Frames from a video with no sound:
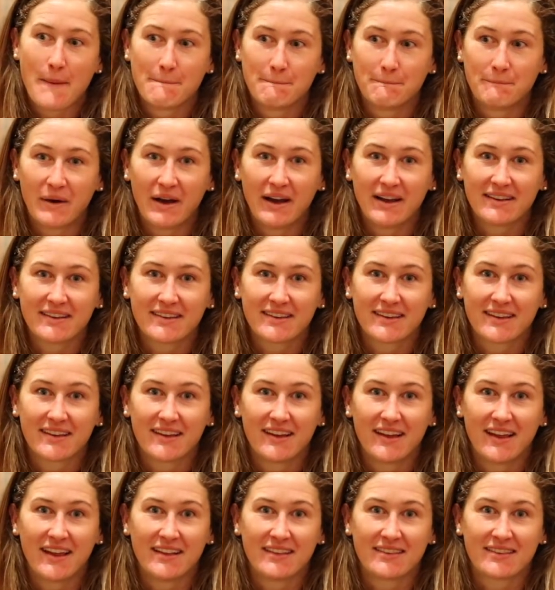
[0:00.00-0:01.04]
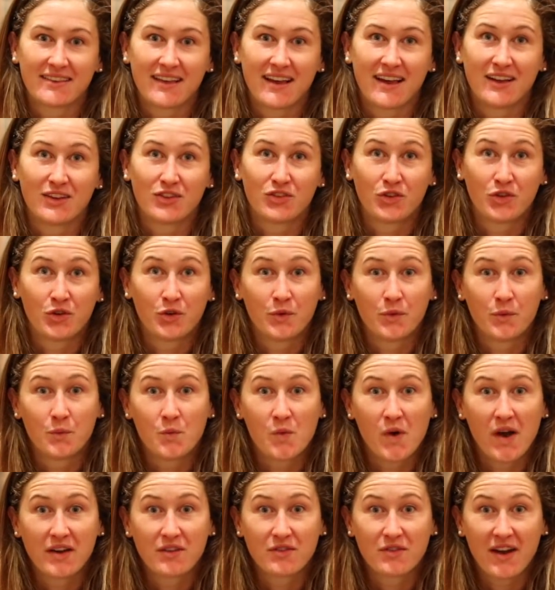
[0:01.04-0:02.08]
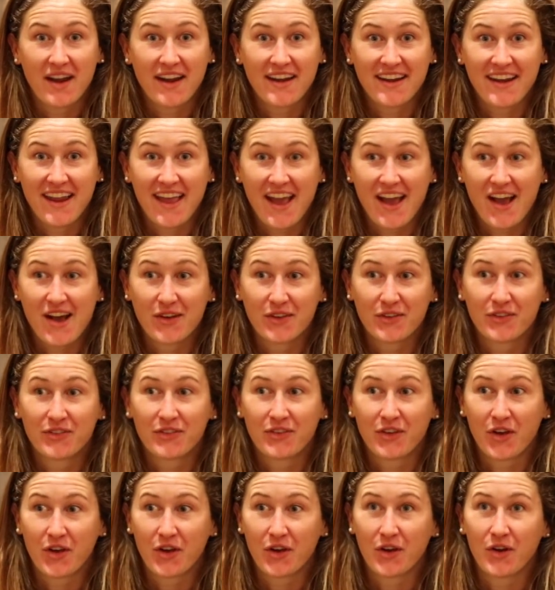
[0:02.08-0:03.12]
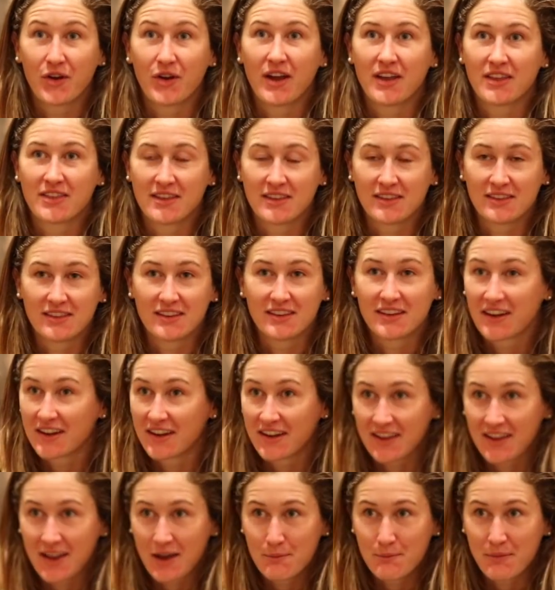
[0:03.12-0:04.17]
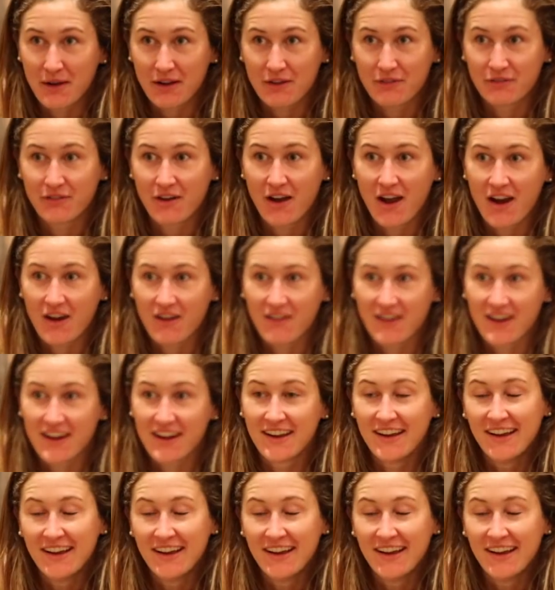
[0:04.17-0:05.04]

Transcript: But it's 2-1 right now, so I think they're going to come back firing.